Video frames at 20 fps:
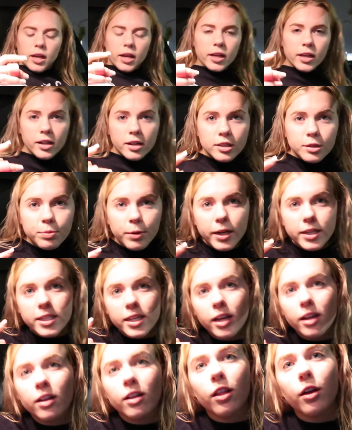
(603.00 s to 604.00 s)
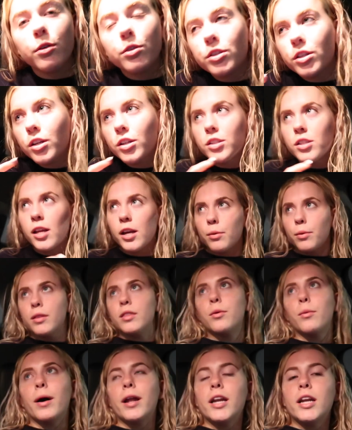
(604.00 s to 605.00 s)
and get a spray tan closer to like
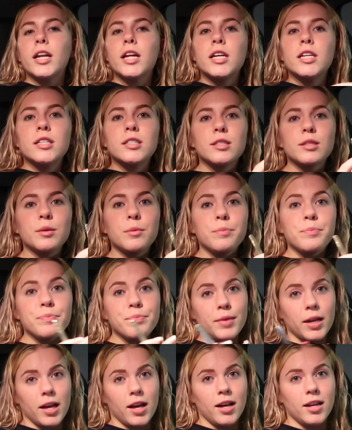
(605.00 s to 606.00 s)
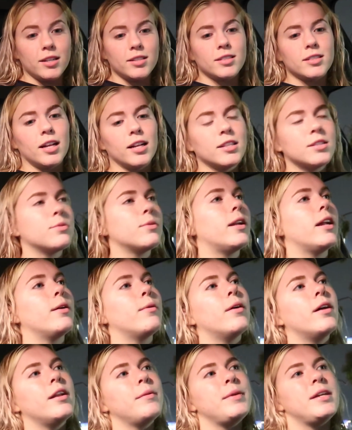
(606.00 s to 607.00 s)
when the wedding is, because that's what I
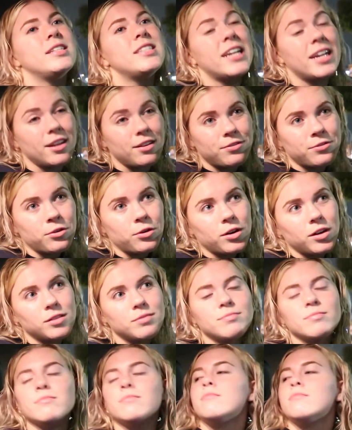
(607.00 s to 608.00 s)
want to be tan for.